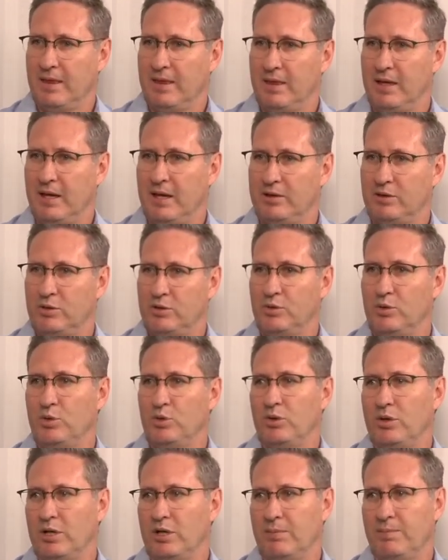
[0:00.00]
There
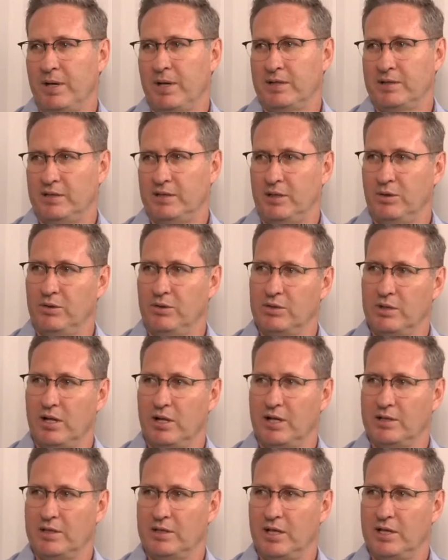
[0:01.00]
too, capacity
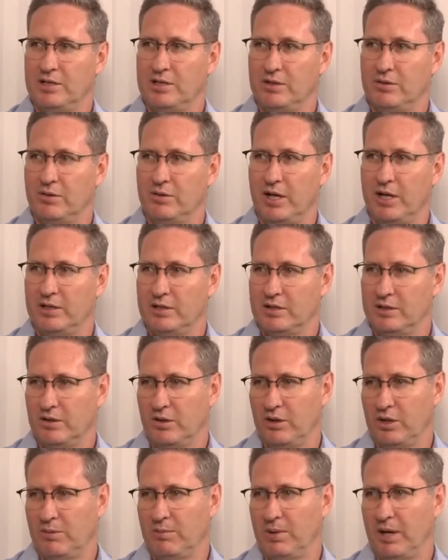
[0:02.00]
utilization rates
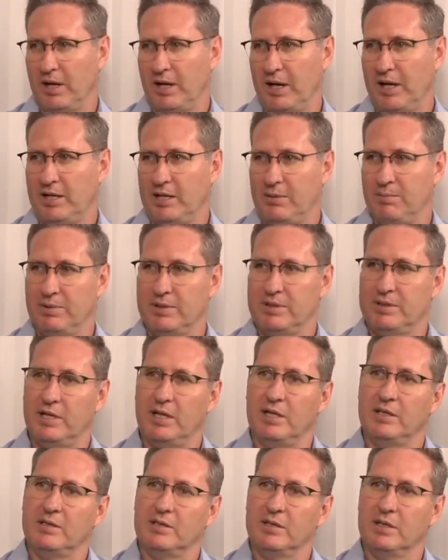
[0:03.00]
are at about
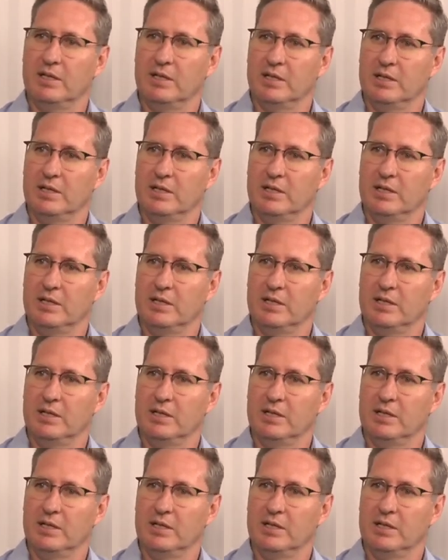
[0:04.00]
80%.